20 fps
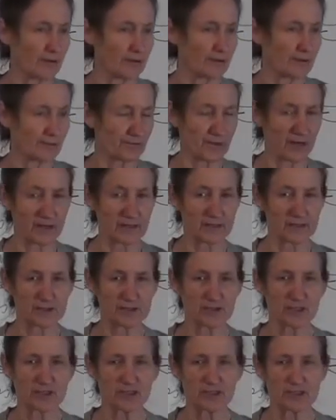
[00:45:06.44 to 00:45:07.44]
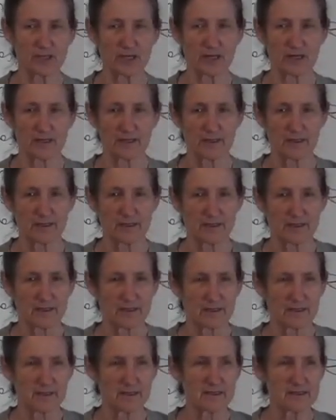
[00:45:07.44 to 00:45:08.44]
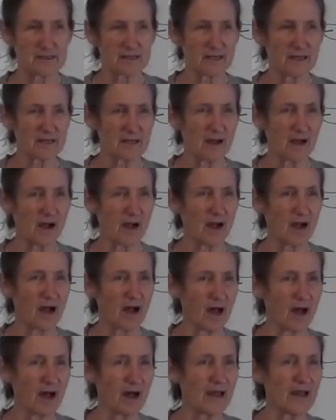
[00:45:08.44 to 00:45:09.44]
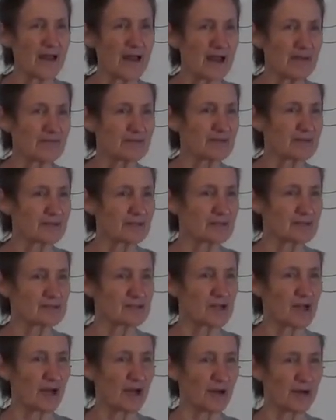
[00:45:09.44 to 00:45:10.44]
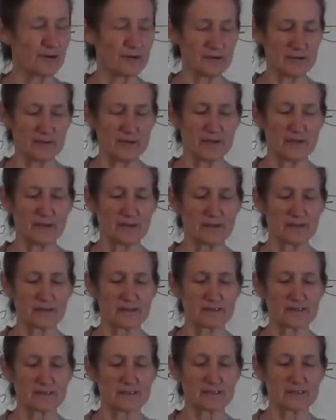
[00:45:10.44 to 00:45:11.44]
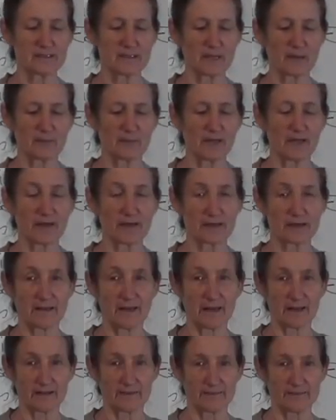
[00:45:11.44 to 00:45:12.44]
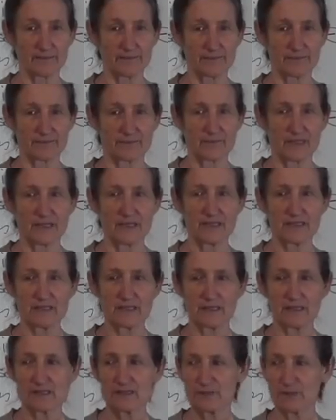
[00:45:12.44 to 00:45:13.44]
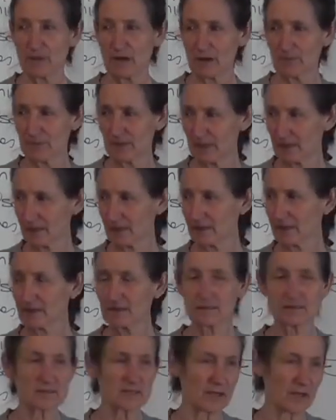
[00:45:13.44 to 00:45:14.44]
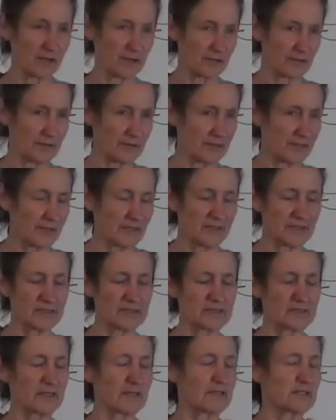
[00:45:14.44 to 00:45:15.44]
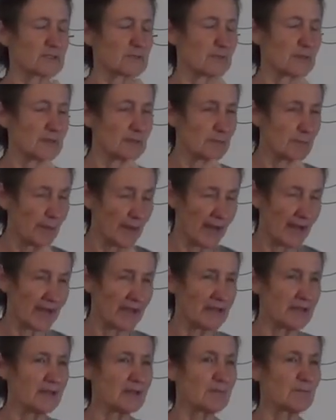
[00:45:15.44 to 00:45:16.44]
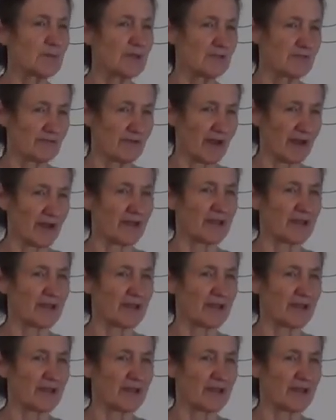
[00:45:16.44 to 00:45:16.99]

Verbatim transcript: on the grated ginger. He said, I have a little toe that sits up like that. He said, It's my middle little toe. He said, It's been paining me for